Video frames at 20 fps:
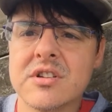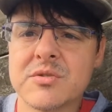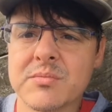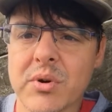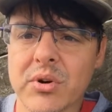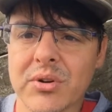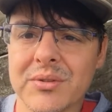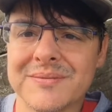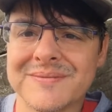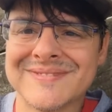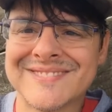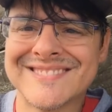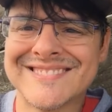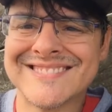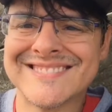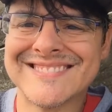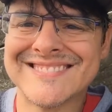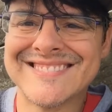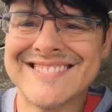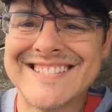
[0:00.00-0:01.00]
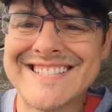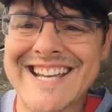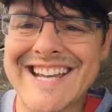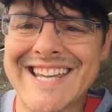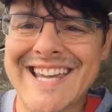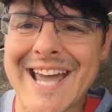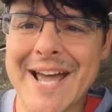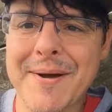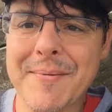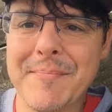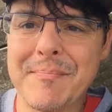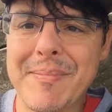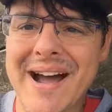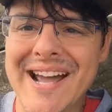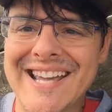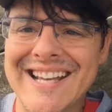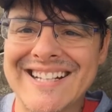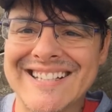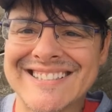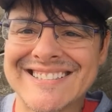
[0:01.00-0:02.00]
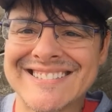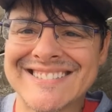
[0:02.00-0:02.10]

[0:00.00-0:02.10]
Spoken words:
tomorrow. Take care, bye.